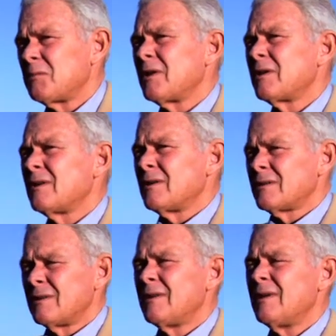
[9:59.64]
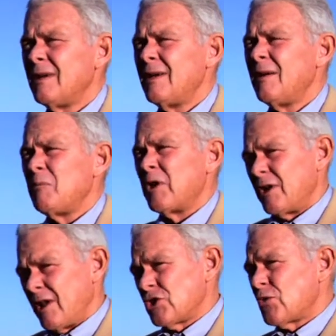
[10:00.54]
My goodness. But it
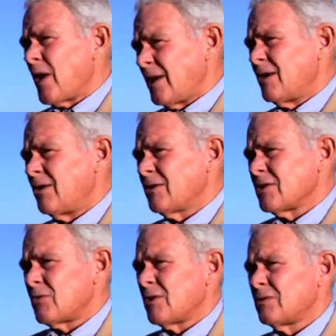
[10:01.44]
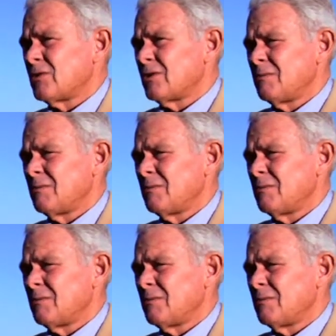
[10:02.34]
ends right here at this reservoir?